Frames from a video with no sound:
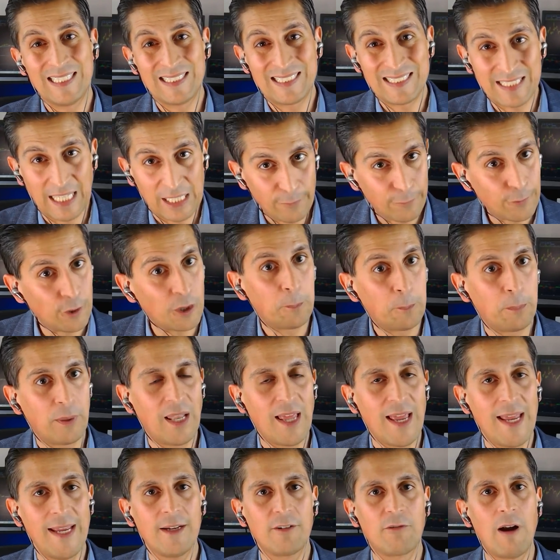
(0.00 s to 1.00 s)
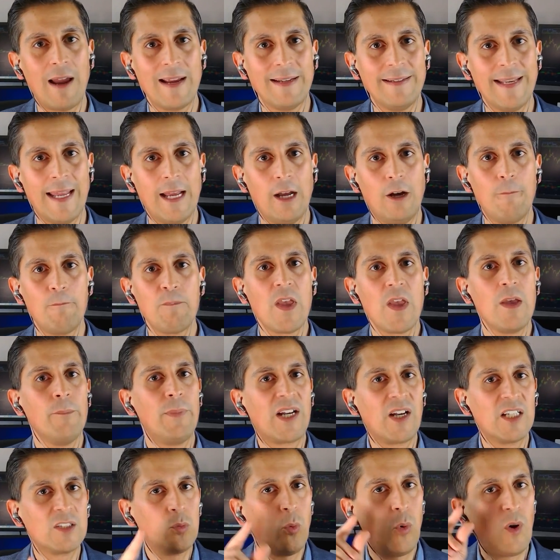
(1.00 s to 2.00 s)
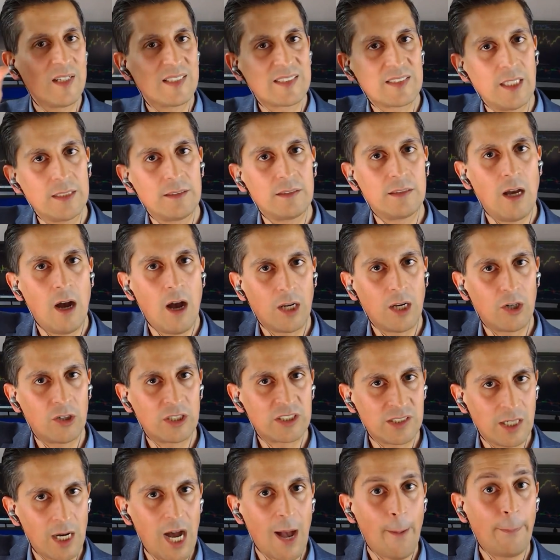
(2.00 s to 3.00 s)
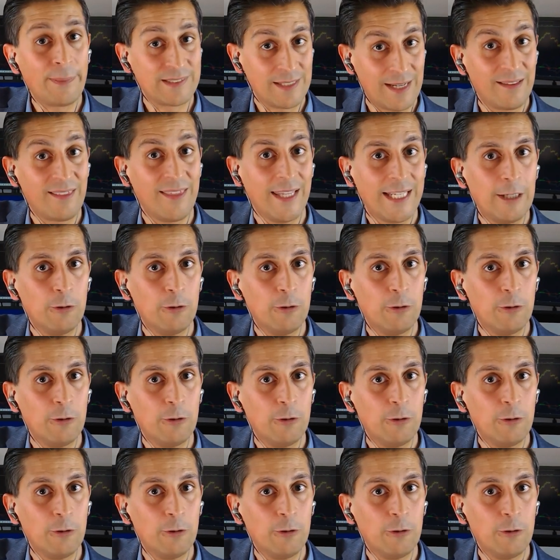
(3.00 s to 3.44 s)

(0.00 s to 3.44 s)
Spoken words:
is a safer play right now because once the dollar tops,